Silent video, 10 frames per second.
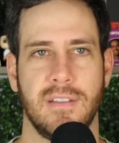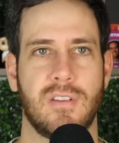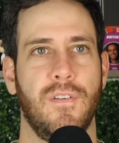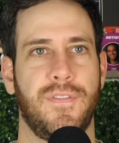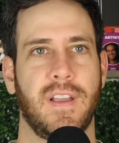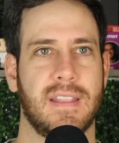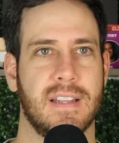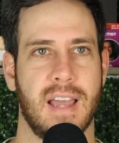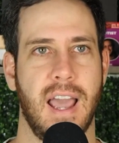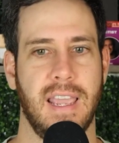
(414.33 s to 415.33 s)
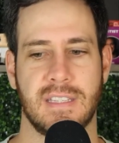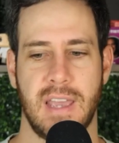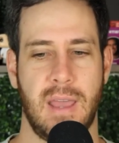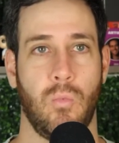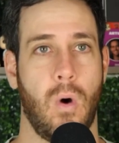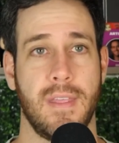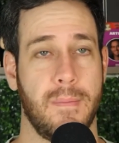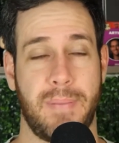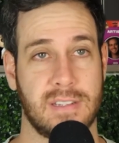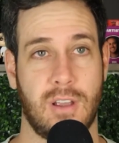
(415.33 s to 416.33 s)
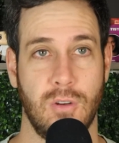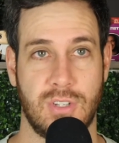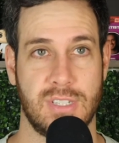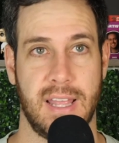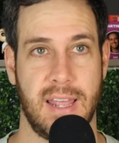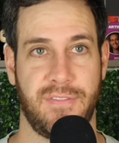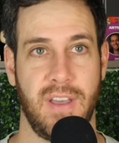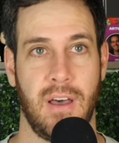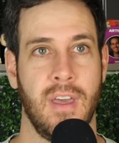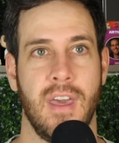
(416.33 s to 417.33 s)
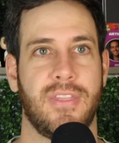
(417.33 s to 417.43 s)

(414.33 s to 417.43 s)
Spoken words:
Don't forget the Titans and one of the best coaches in the NFL.